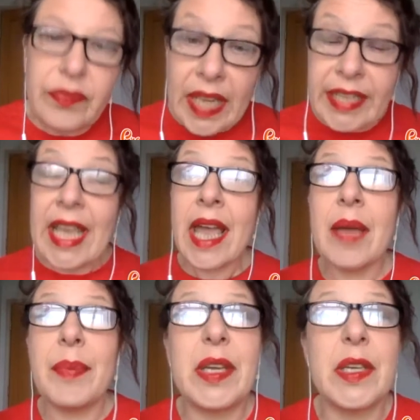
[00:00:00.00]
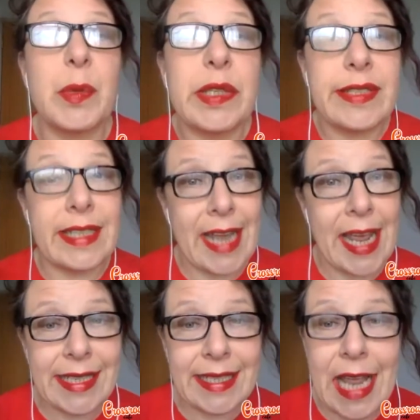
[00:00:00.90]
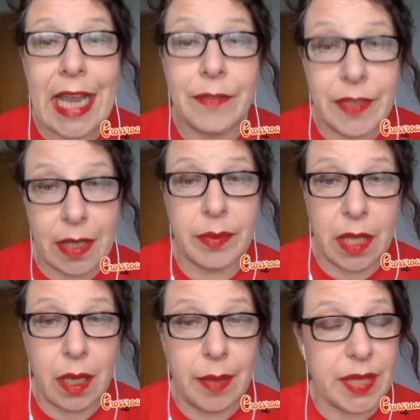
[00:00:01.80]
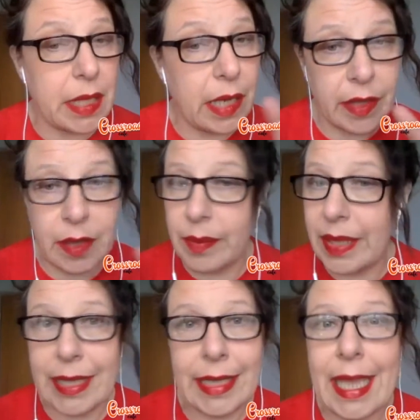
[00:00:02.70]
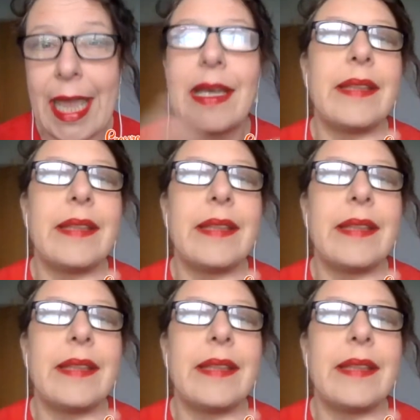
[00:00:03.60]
because we'll stay safe sometimes, and I completely get that.